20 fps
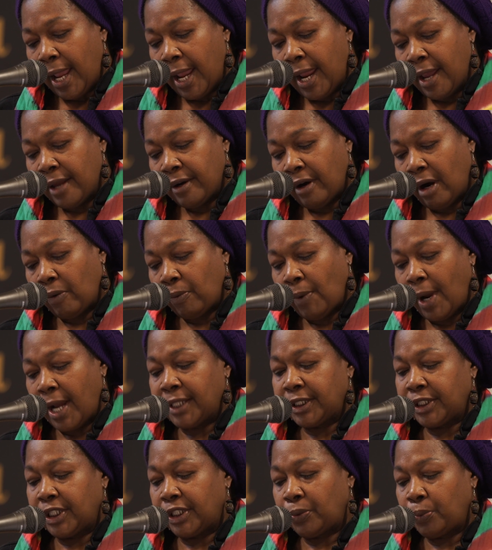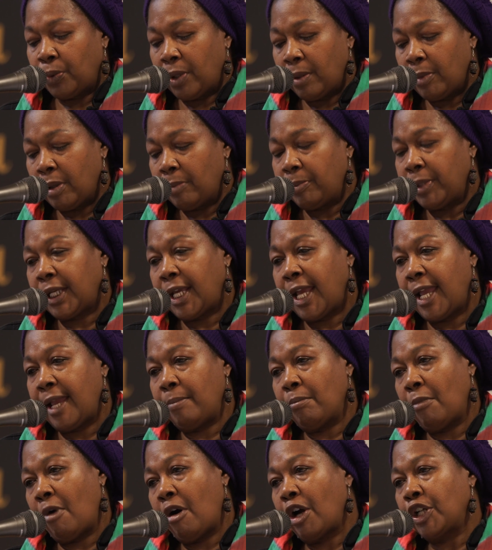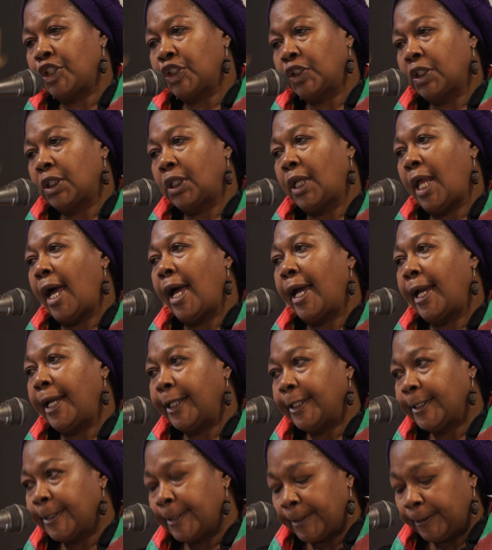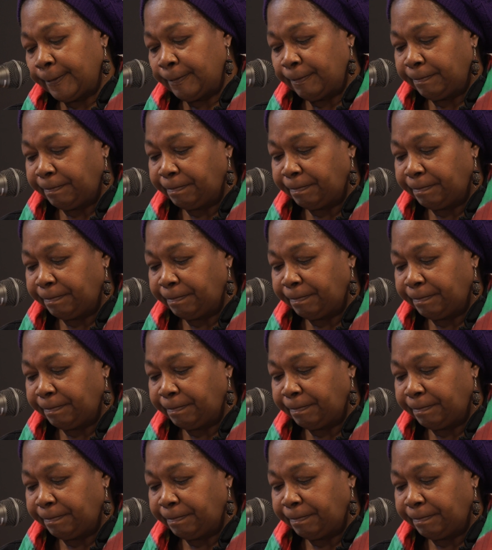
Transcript: and our rights as women became marginalized.